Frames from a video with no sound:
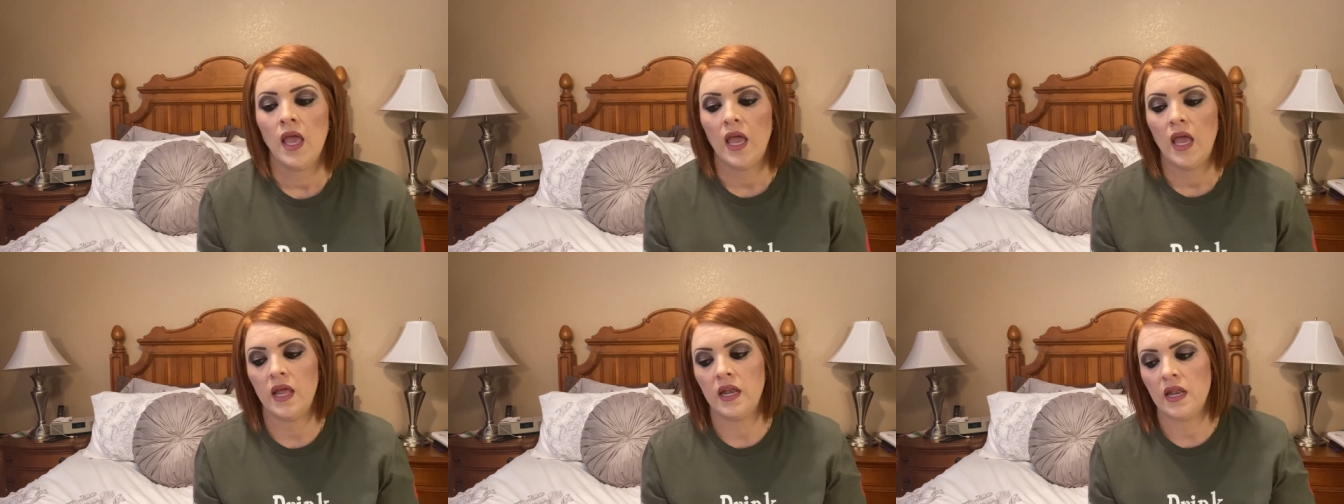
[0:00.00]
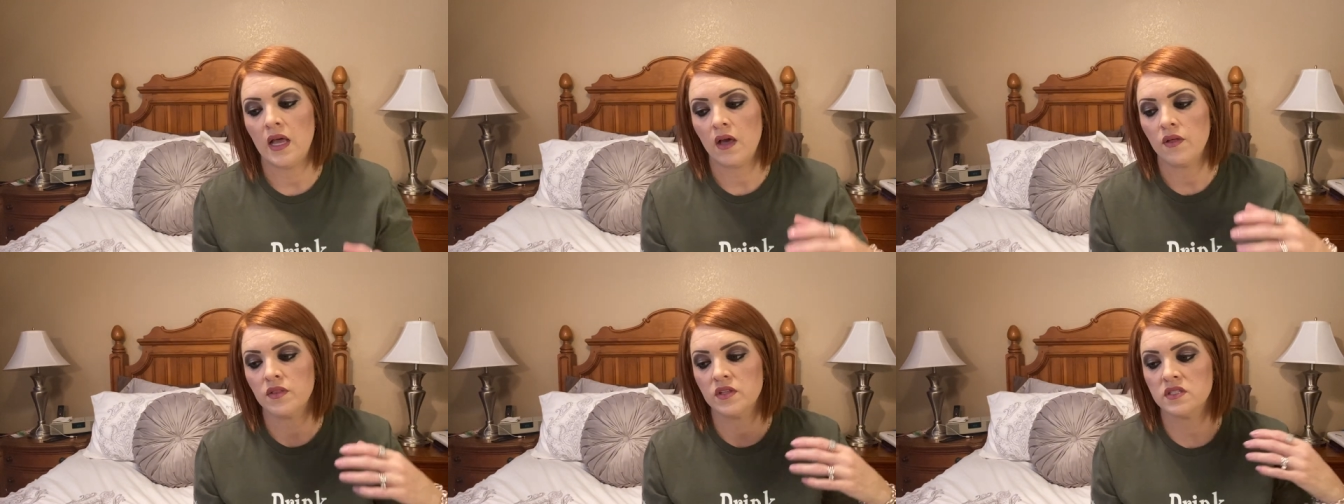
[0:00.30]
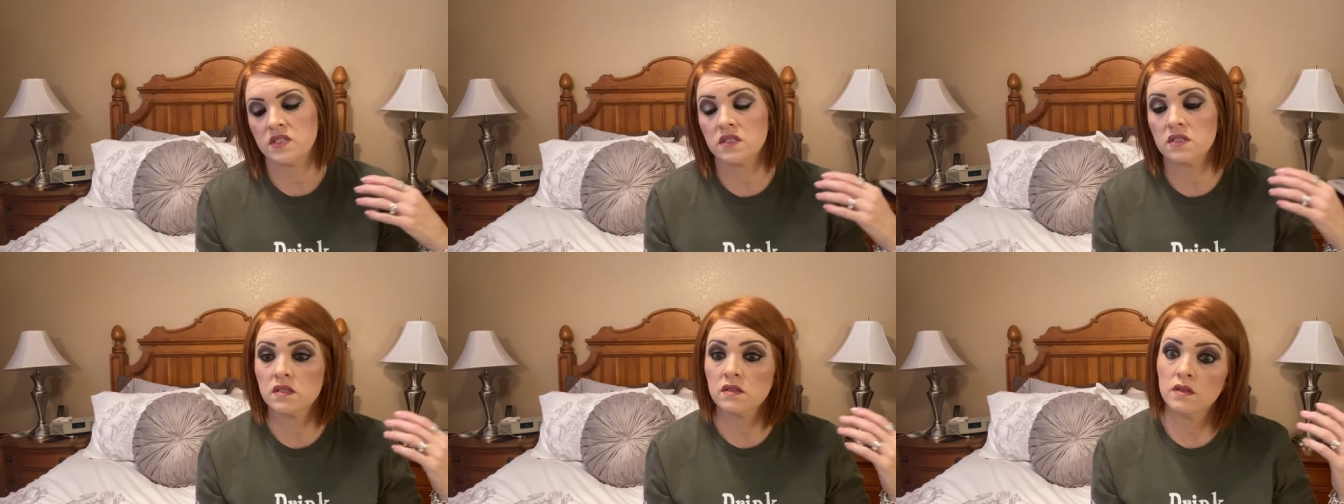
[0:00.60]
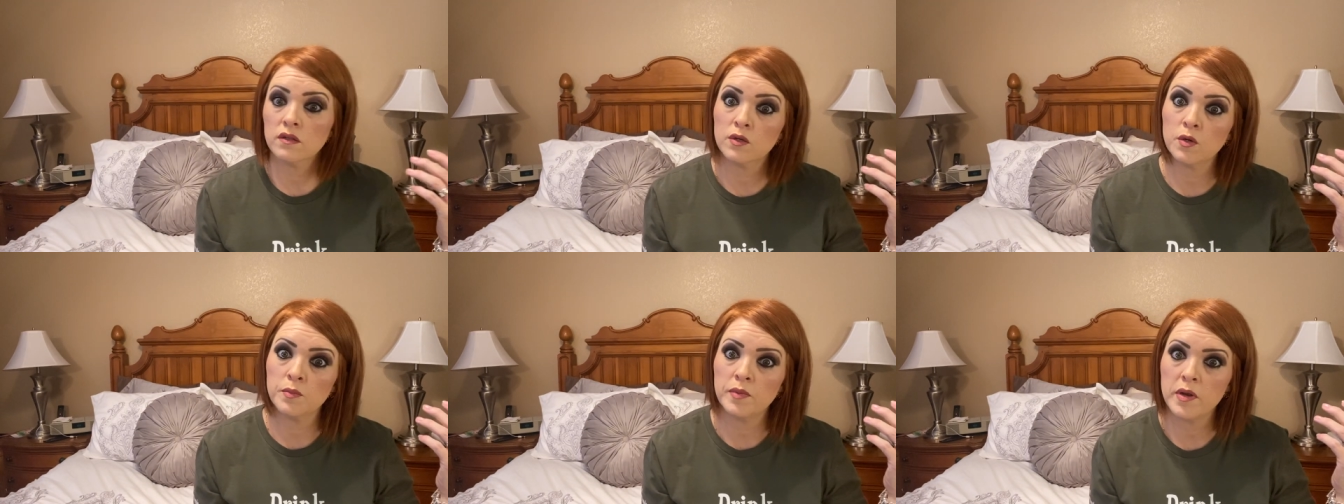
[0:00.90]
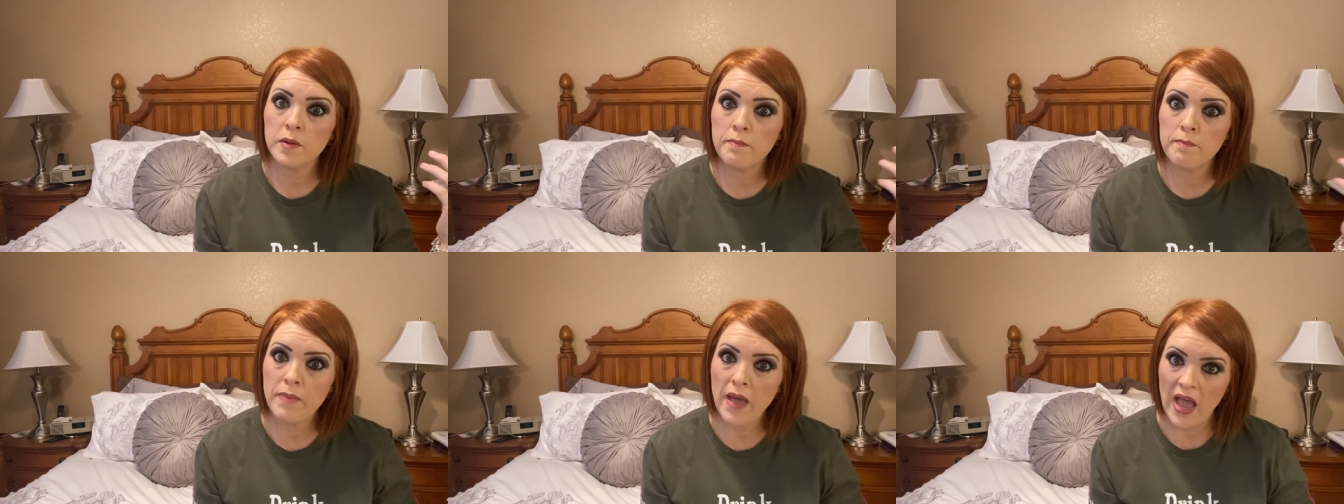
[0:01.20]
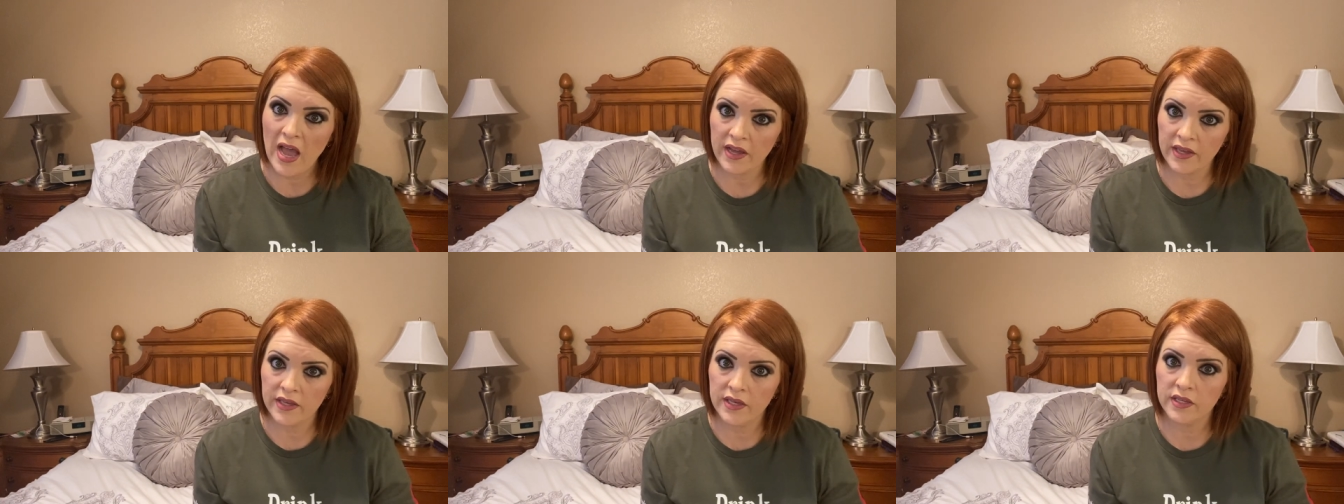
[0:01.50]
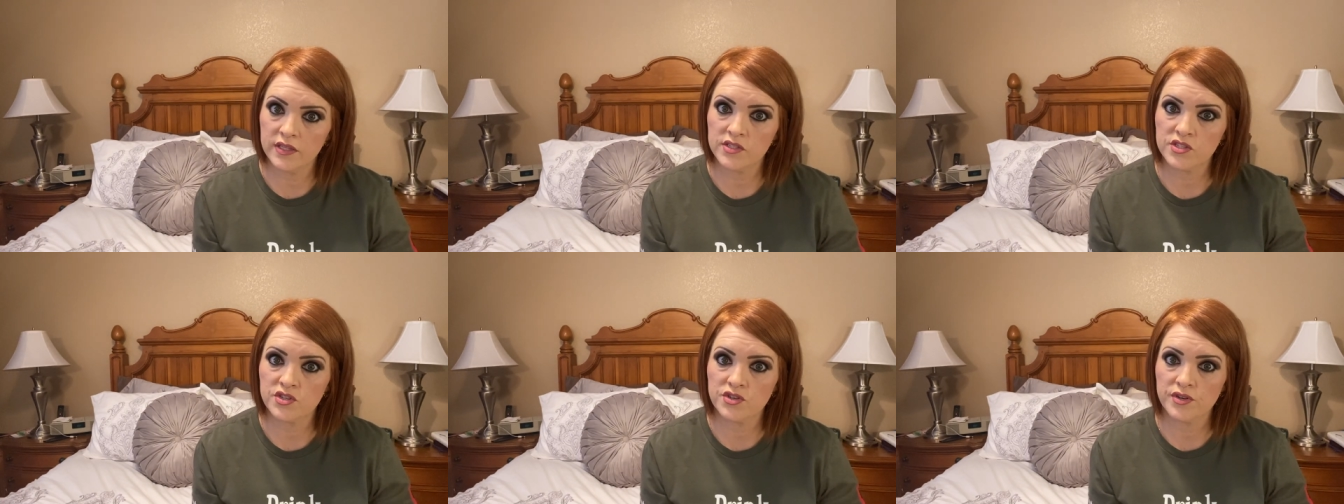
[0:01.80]
And now this is a little bit of back
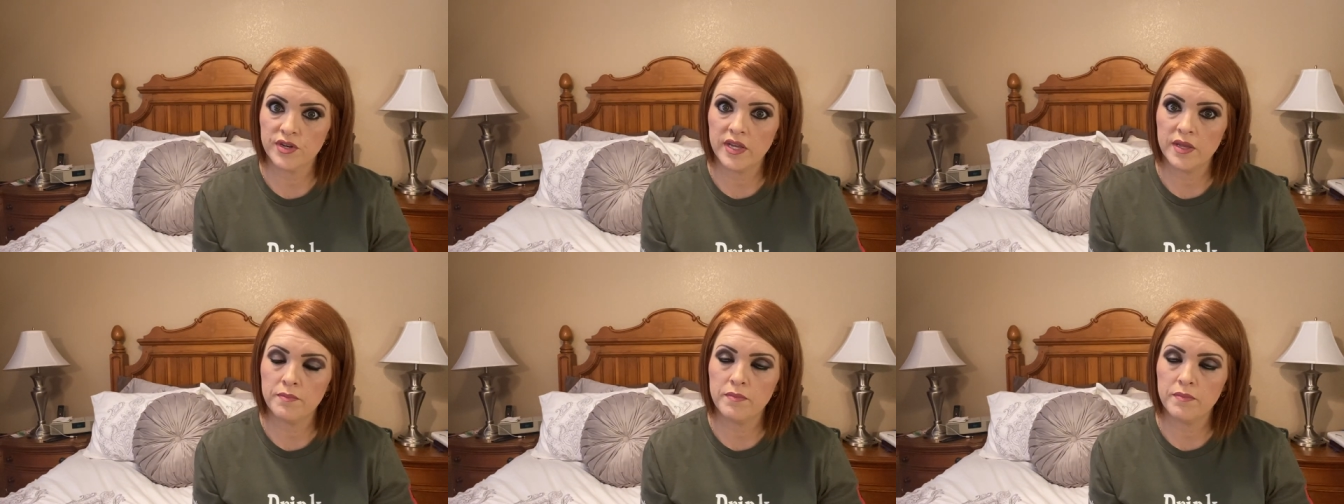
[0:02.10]
history,